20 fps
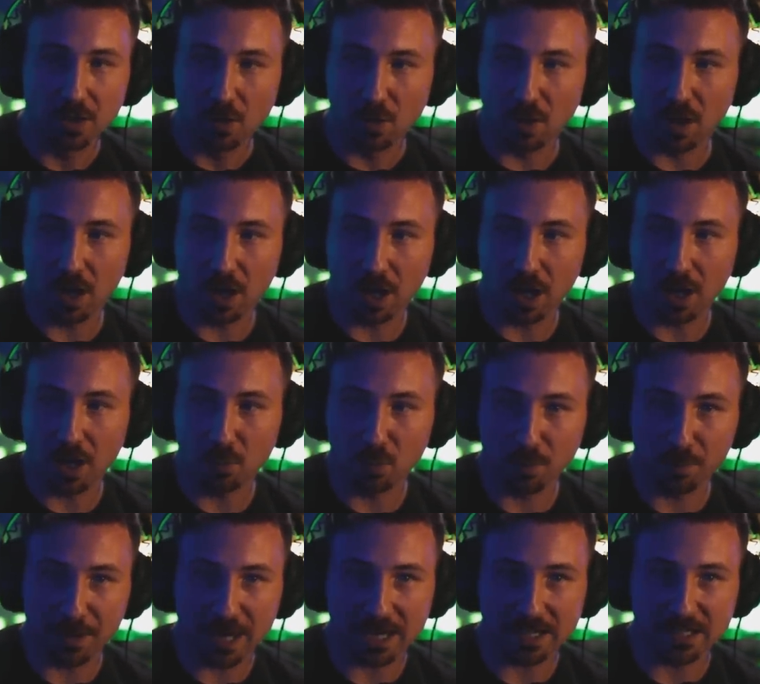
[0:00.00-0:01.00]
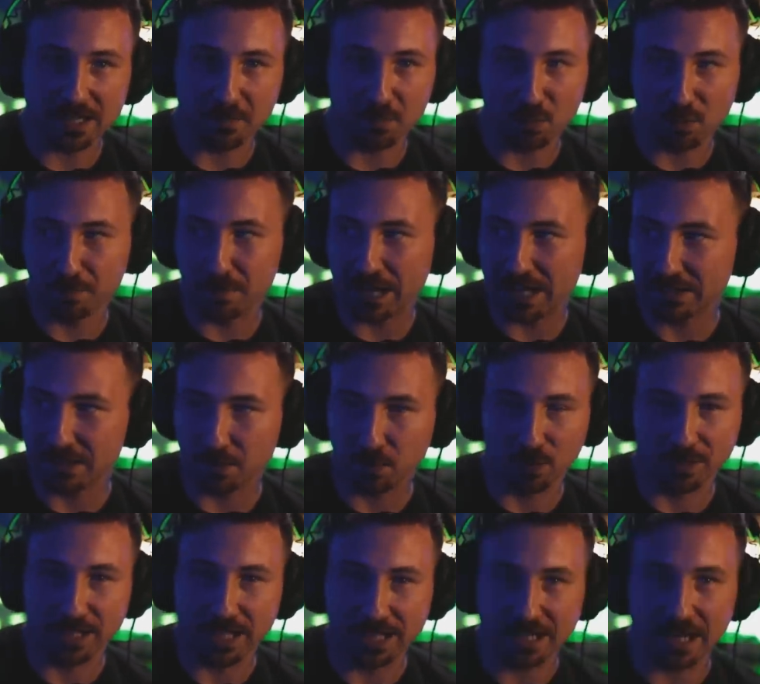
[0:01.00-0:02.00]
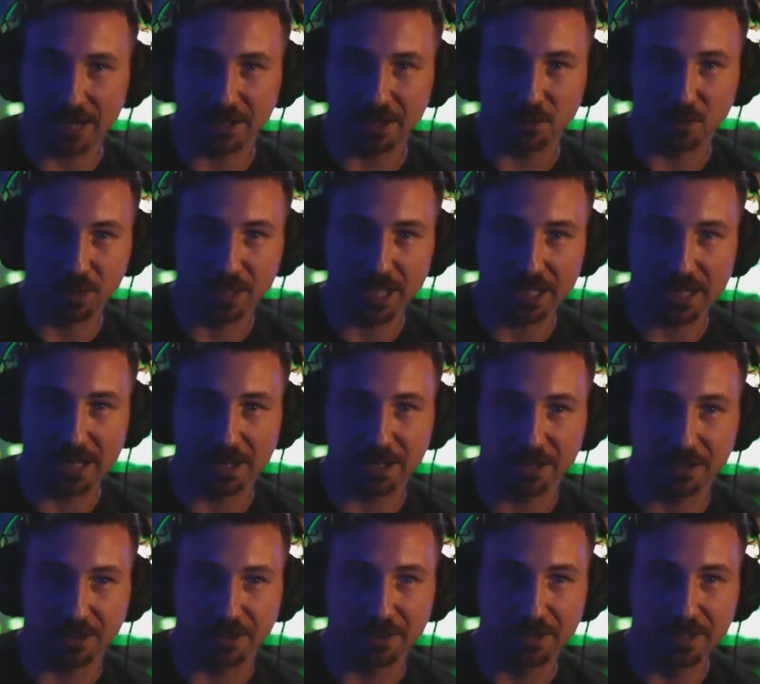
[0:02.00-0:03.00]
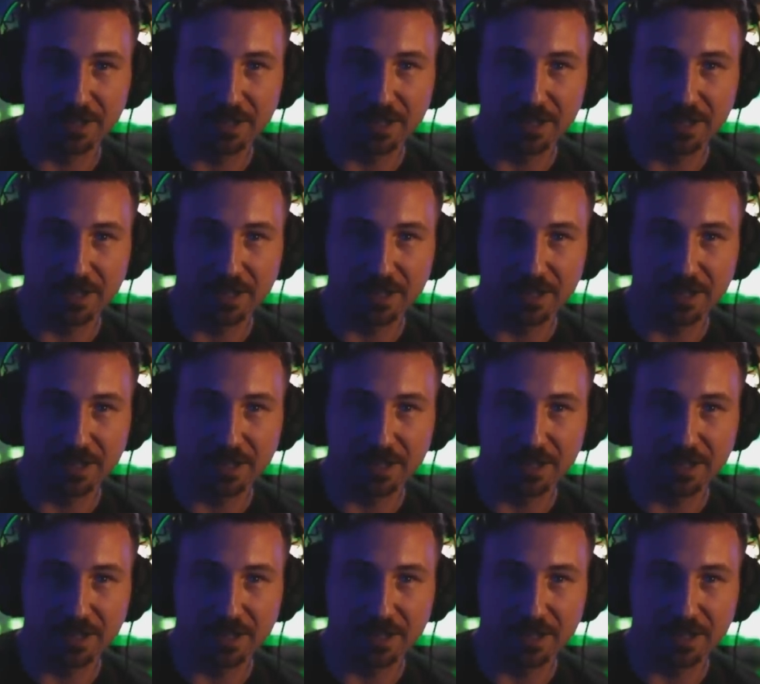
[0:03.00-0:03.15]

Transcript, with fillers: Well, uh, we're packed up, we're packed up, we're getting out of here, we're getting out of here.